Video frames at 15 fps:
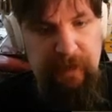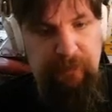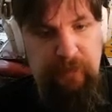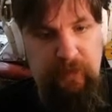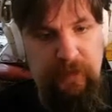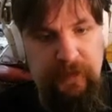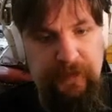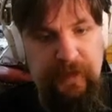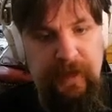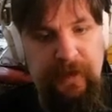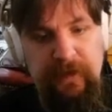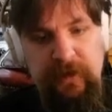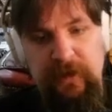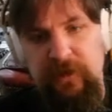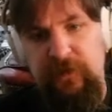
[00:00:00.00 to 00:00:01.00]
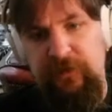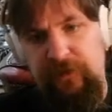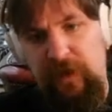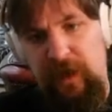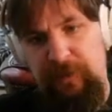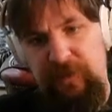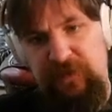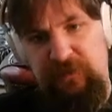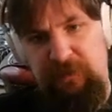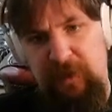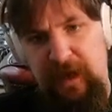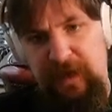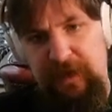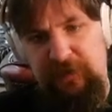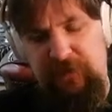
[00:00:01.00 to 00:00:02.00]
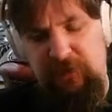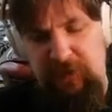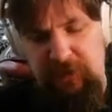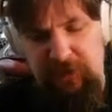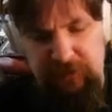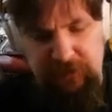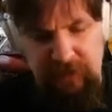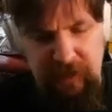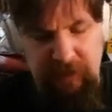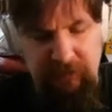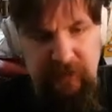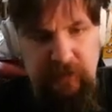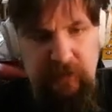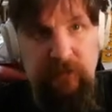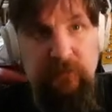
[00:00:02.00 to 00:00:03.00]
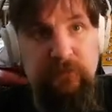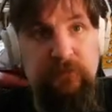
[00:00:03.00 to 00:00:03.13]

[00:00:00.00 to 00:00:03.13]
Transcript: burning that zombie's body some other time there.